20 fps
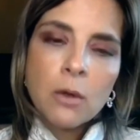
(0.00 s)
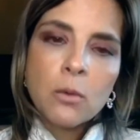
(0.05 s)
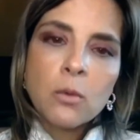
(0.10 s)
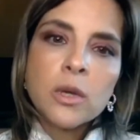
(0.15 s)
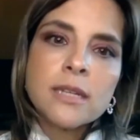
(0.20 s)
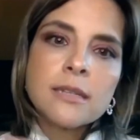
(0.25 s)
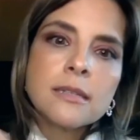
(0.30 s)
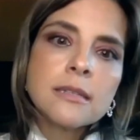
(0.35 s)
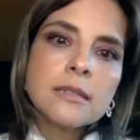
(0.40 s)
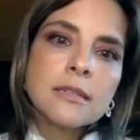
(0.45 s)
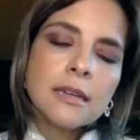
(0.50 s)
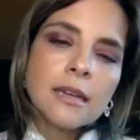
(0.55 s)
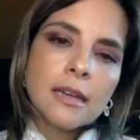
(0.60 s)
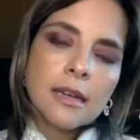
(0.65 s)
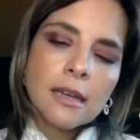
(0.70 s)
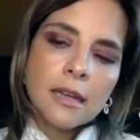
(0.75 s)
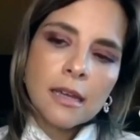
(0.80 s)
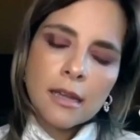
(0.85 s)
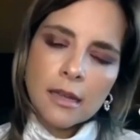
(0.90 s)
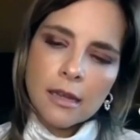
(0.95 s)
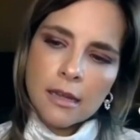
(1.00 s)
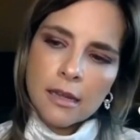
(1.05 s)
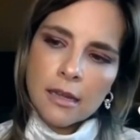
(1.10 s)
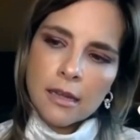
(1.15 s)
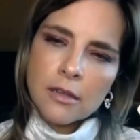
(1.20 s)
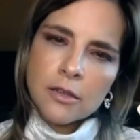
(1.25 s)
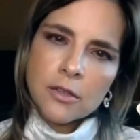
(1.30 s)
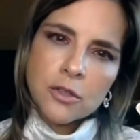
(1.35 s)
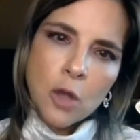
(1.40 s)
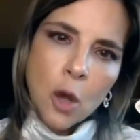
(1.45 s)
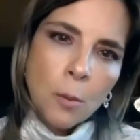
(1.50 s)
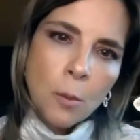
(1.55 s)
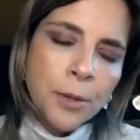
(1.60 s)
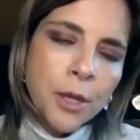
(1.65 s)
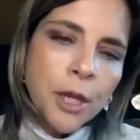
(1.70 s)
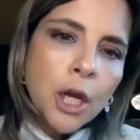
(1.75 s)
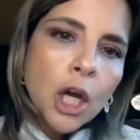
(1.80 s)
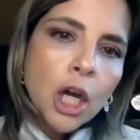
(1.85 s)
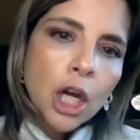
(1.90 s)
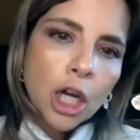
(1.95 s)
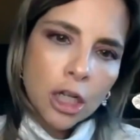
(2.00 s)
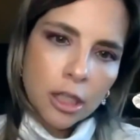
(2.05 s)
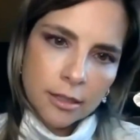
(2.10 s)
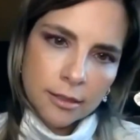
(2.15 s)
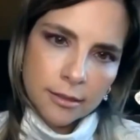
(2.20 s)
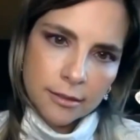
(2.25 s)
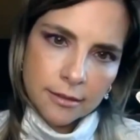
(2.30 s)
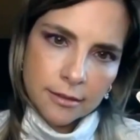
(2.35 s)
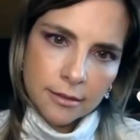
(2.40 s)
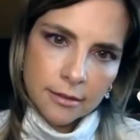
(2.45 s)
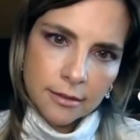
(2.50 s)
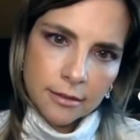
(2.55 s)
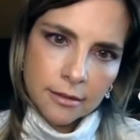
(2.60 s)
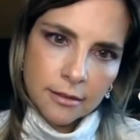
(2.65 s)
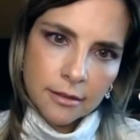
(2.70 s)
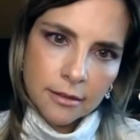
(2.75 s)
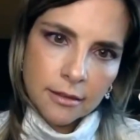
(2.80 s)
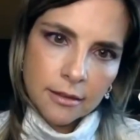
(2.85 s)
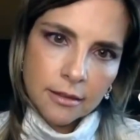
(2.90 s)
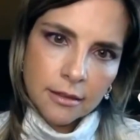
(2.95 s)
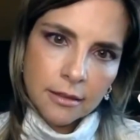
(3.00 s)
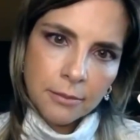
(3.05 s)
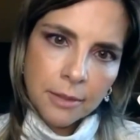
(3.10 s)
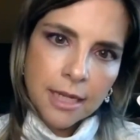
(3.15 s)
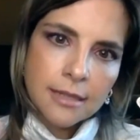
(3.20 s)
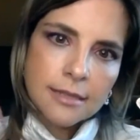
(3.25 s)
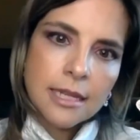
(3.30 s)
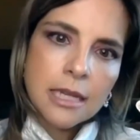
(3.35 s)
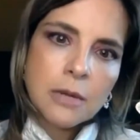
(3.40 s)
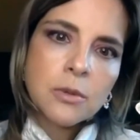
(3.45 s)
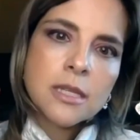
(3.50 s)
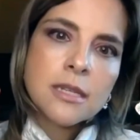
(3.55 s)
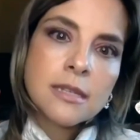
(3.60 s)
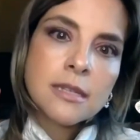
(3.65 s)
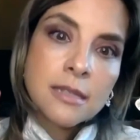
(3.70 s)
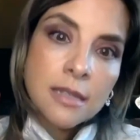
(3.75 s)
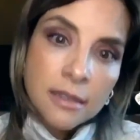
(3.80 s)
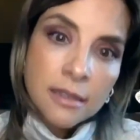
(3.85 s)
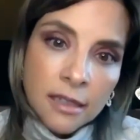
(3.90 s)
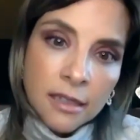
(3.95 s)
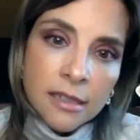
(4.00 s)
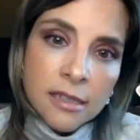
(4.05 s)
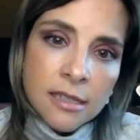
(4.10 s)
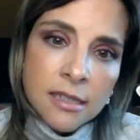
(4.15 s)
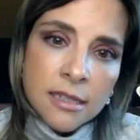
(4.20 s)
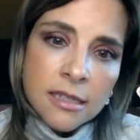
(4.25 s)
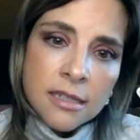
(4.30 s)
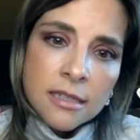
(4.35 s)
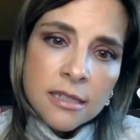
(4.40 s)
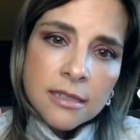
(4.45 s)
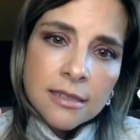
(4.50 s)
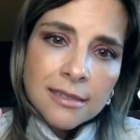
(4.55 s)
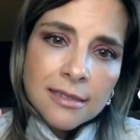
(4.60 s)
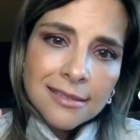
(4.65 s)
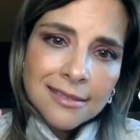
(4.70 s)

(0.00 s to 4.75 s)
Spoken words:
was so pure because he was sinless,